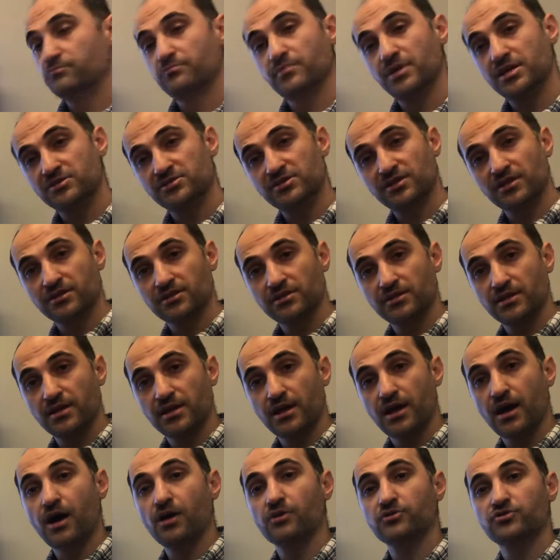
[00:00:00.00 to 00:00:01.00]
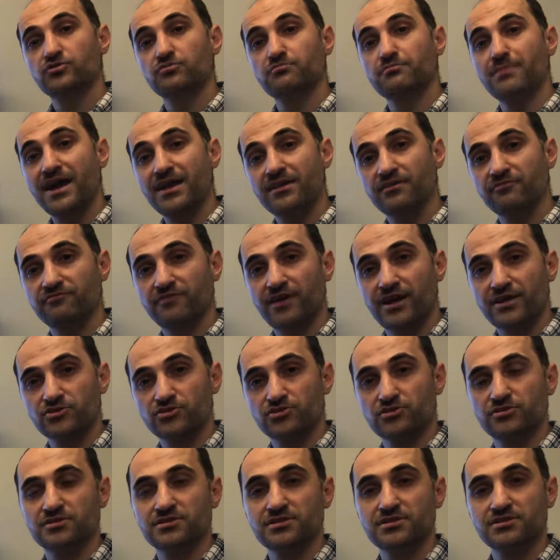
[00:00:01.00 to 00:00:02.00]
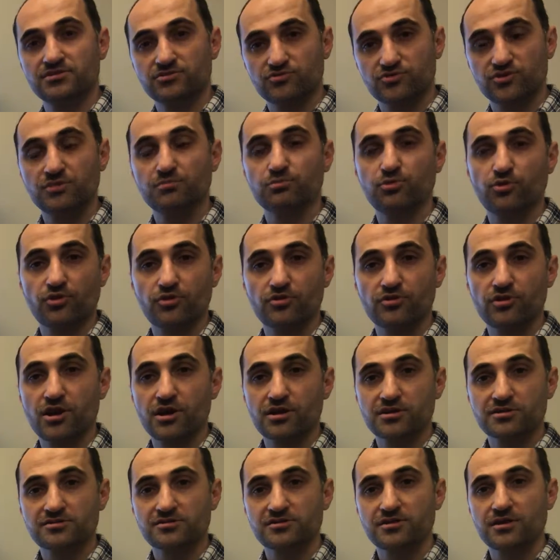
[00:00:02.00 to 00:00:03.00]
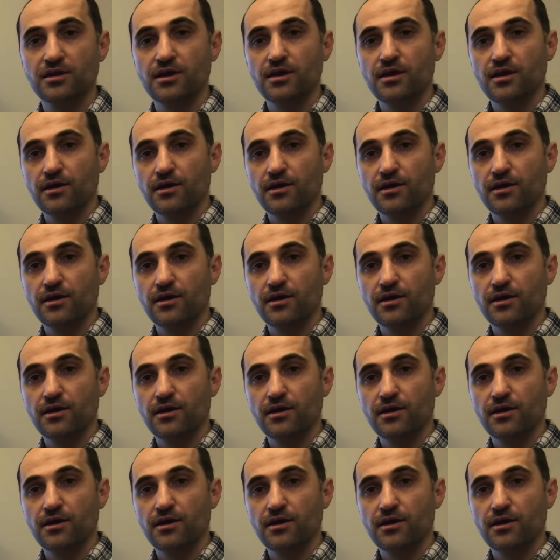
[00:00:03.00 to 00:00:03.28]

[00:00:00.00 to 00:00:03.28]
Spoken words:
basically how to manufacture these three products.